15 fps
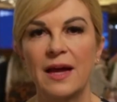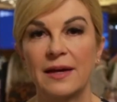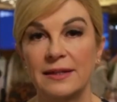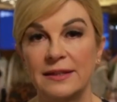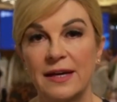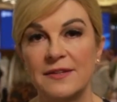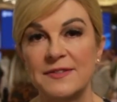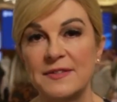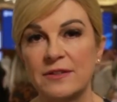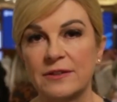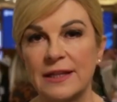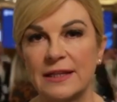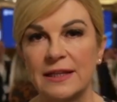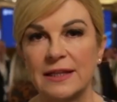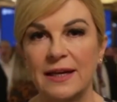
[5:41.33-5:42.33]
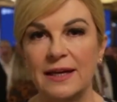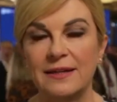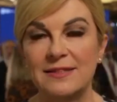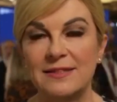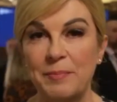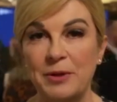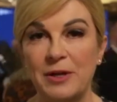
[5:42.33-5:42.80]
Yes, certainly
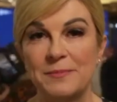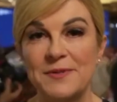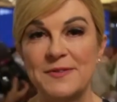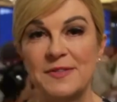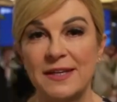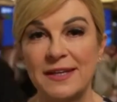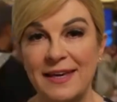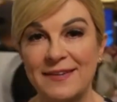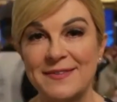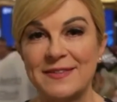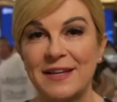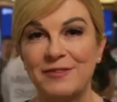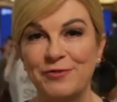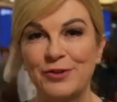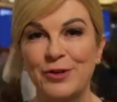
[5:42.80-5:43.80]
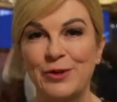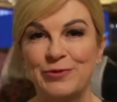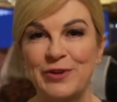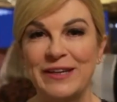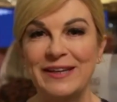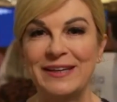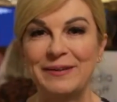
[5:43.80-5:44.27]
diplomacy is
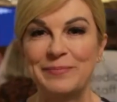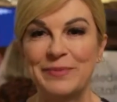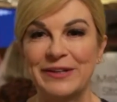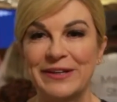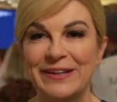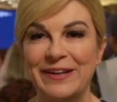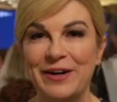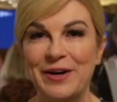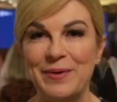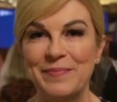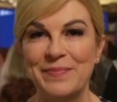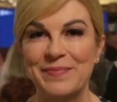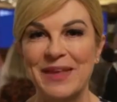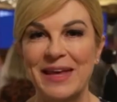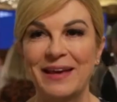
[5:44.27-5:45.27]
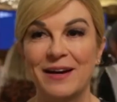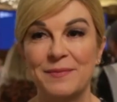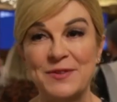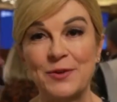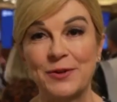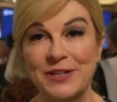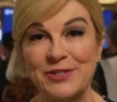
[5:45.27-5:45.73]
evolving, but
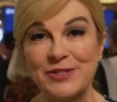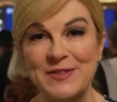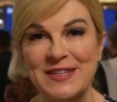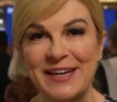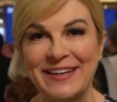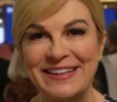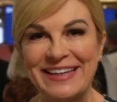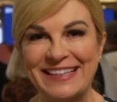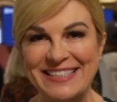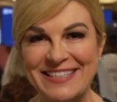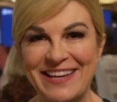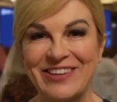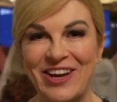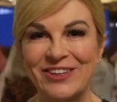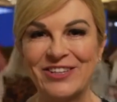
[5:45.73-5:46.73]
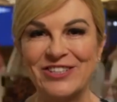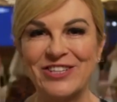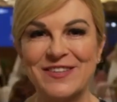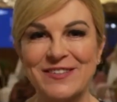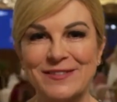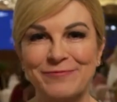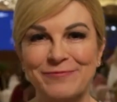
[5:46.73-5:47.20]
I'm sorry to say that
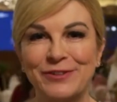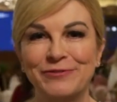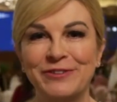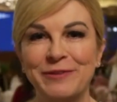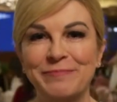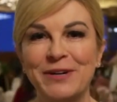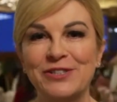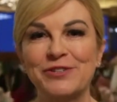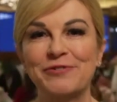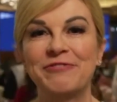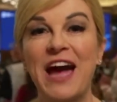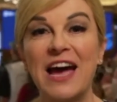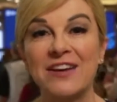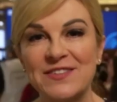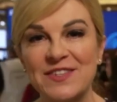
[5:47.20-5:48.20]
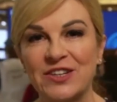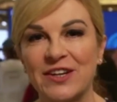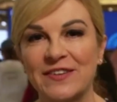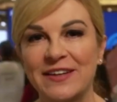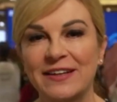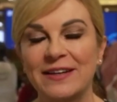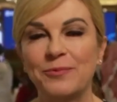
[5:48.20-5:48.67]
technology is evolving much
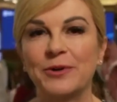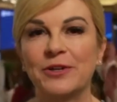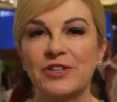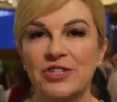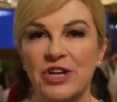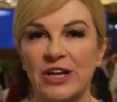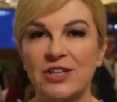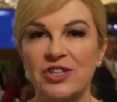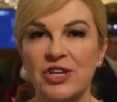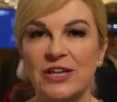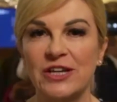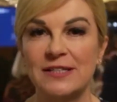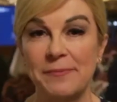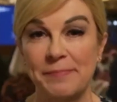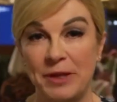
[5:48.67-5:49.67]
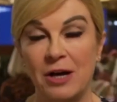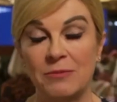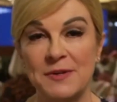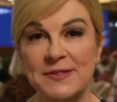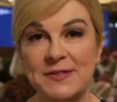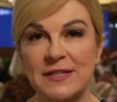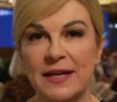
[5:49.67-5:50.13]
faster than we're changing
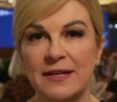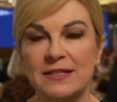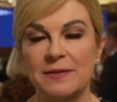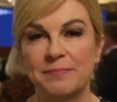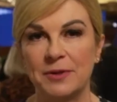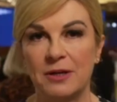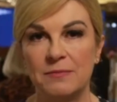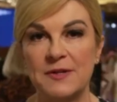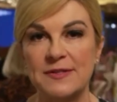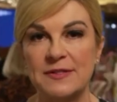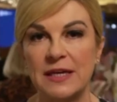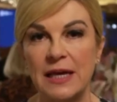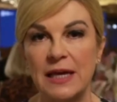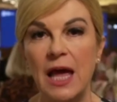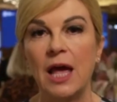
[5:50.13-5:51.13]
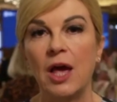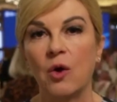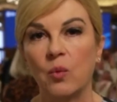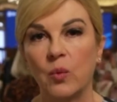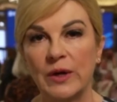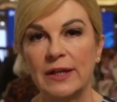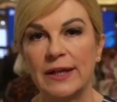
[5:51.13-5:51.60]
diplomacy, and diplomacy
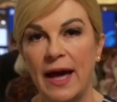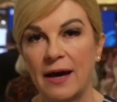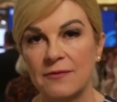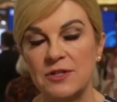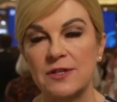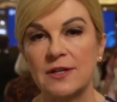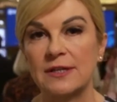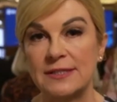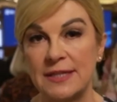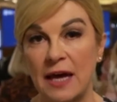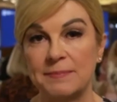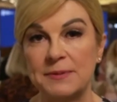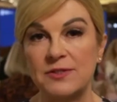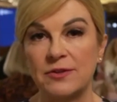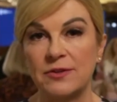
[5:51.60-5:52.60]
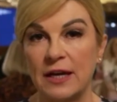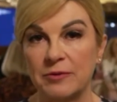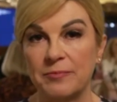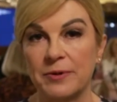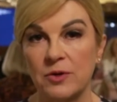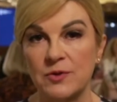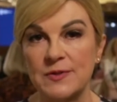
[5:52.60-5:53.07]
will have to adapt to
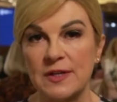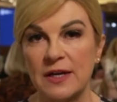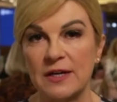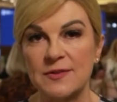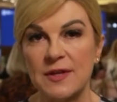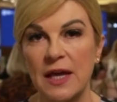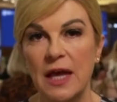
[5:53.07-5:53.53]
that process.